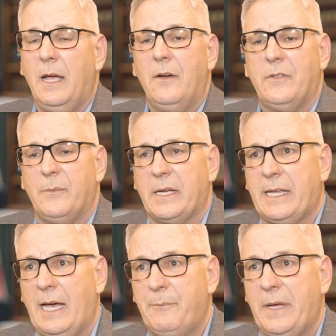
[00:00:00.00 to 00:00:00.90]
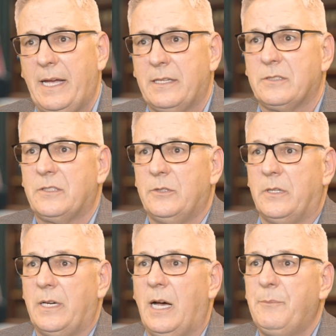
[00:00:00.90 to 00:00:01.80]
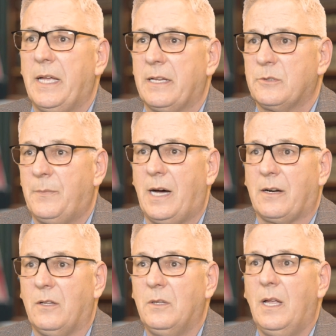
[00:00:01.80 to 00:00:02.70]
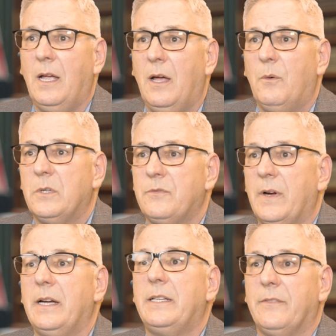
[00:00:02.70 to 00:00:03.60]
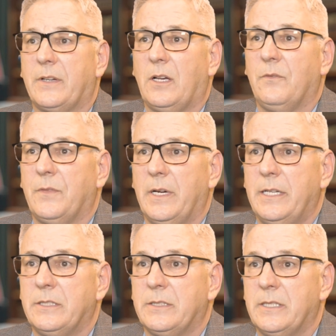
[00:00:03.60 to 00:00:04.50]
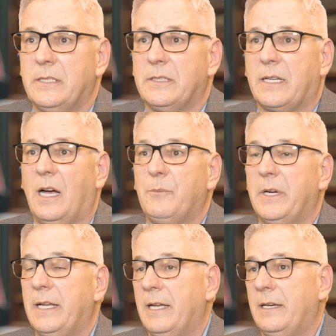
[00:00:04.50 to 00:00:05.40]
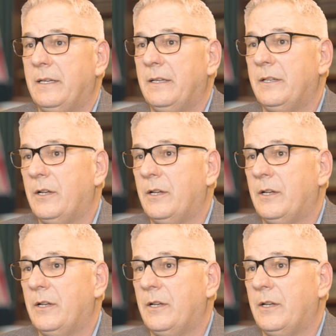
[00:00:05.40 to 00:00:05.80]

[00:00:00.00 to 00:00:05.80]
From a CapEx to an OpEx model was very difficult for agencies to comprehend.